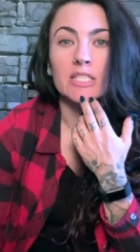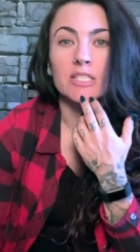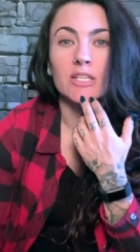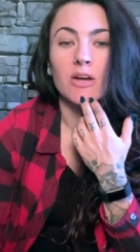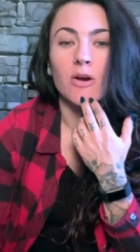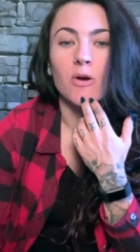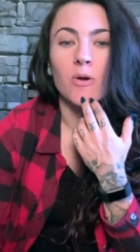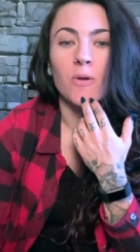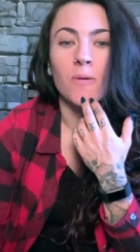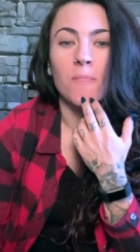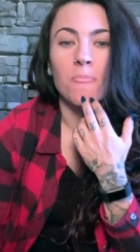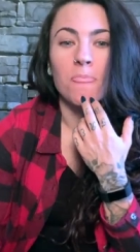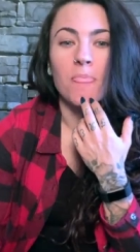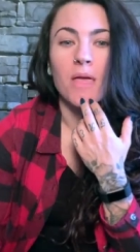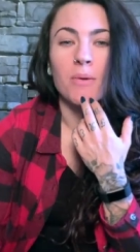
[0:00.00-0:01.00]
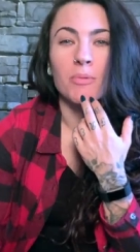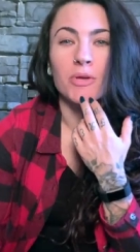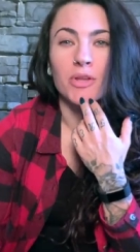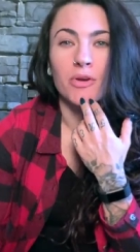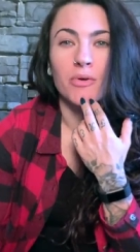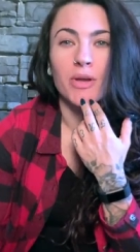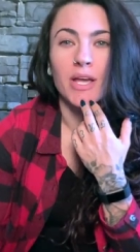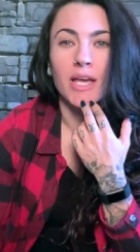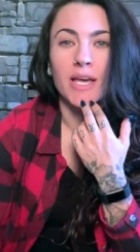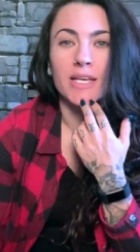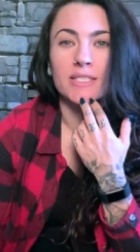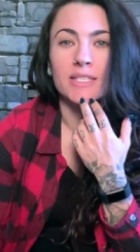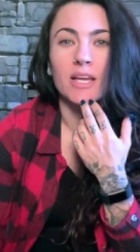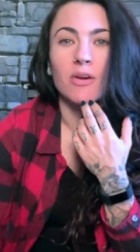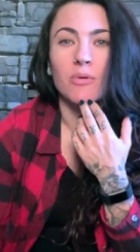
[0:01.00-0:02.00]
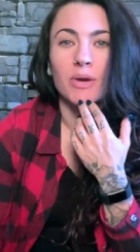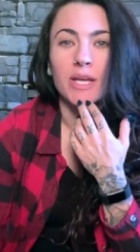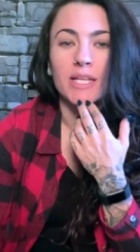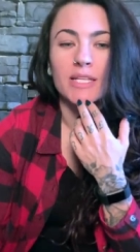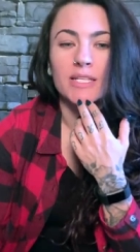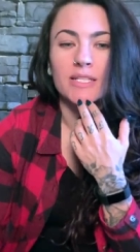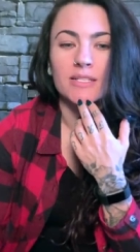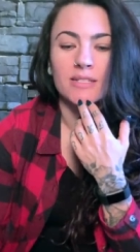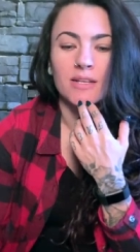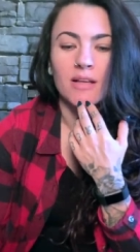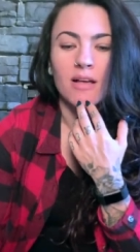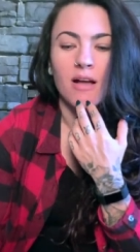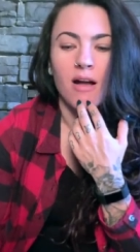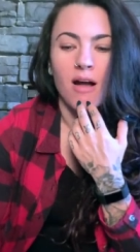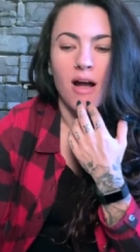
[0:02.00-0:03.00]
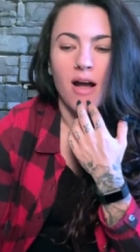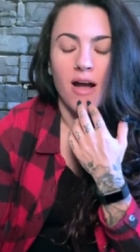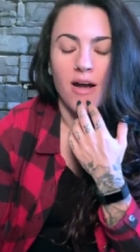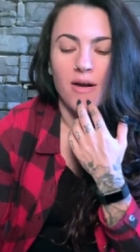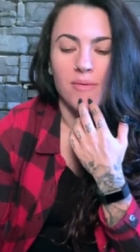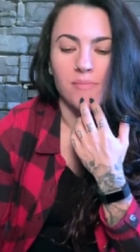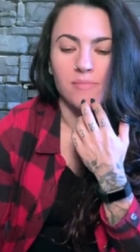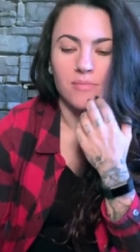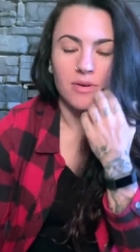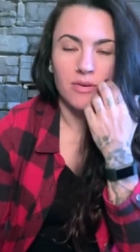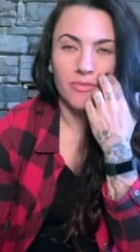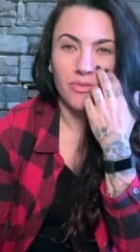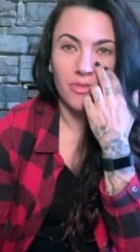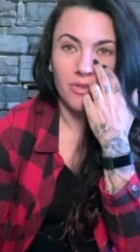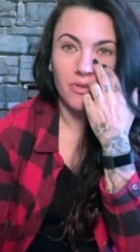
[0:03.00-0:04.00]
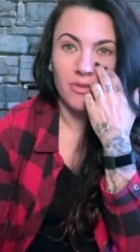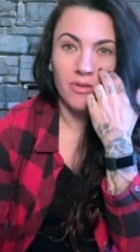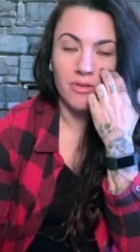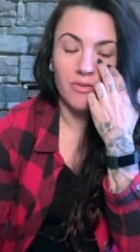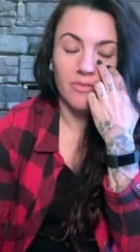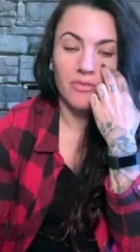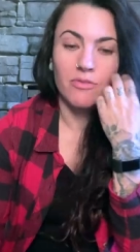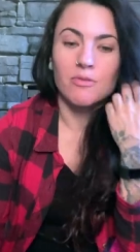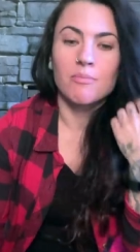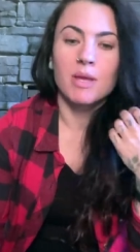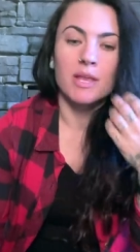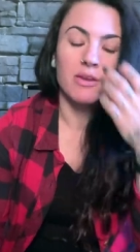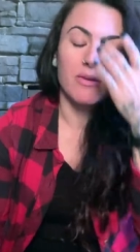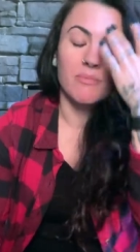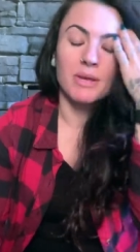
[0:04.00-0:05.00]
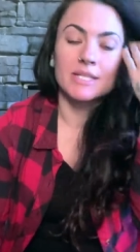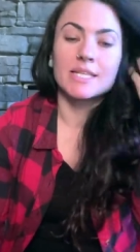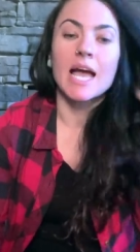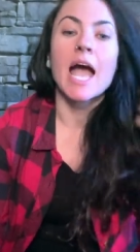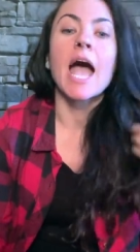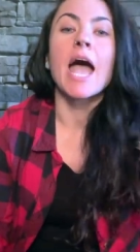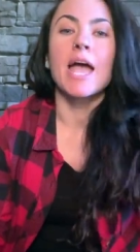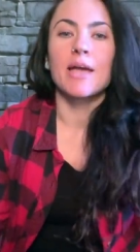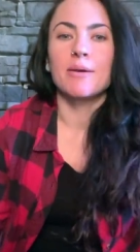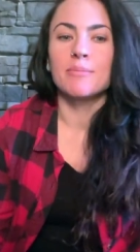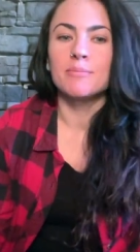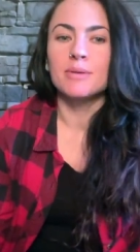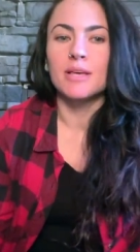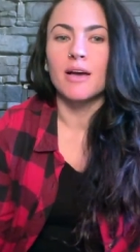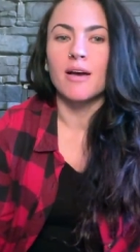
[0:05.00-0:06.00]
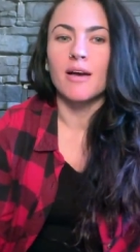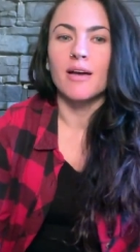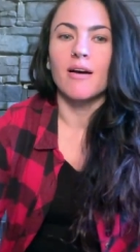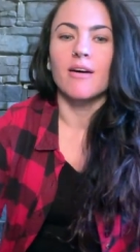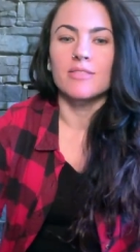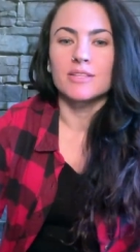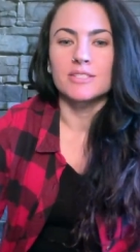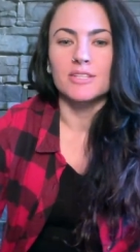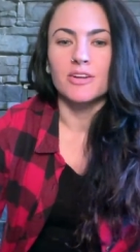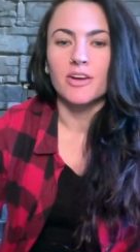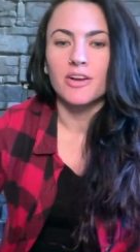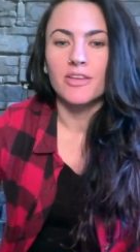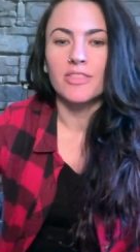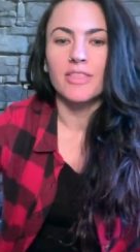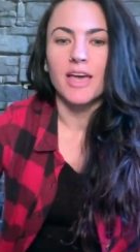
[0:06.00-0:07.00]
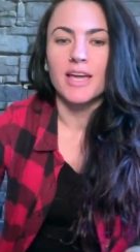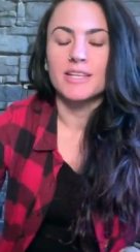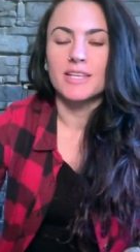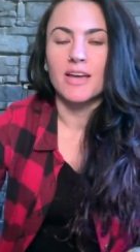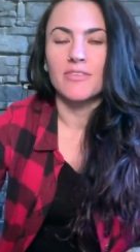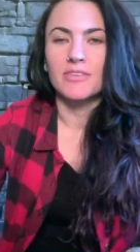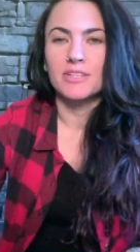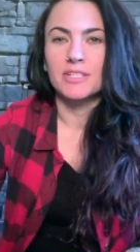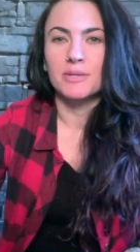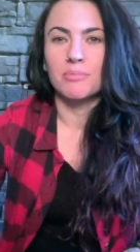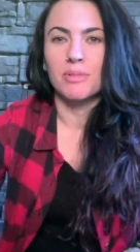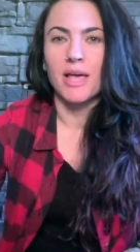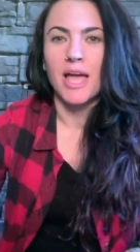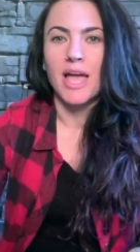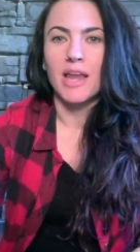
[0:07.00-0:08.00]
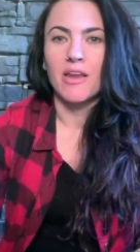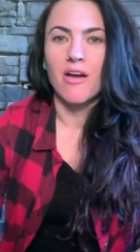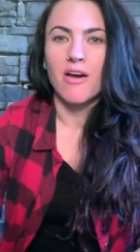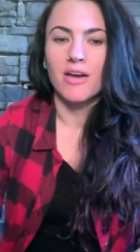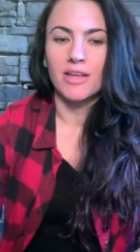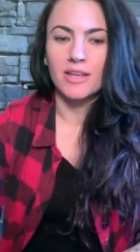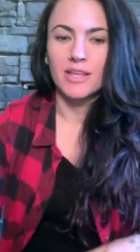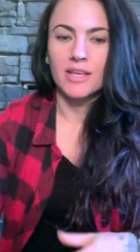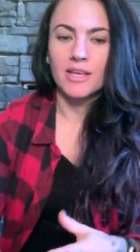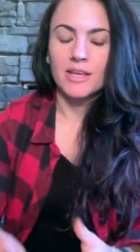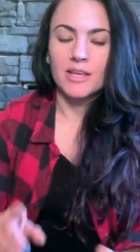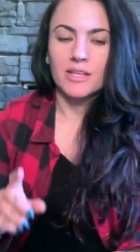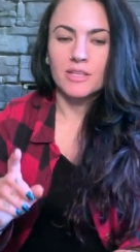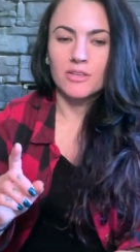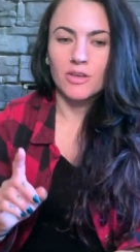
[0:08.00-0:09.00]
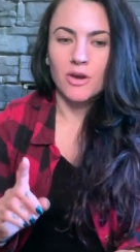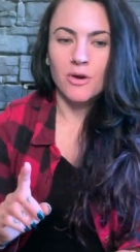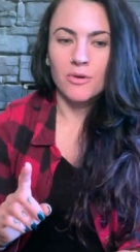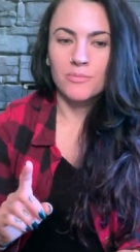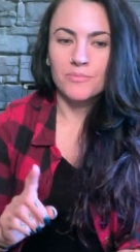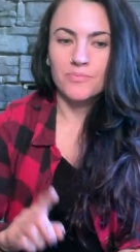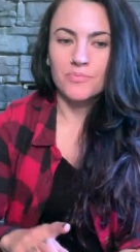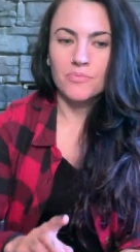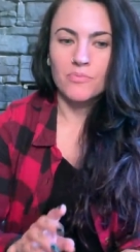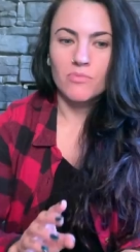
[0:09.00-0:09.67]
So I'm gonna quit, guys, I quit. For the remainder of my time on this earth, I definitely plan on, you know,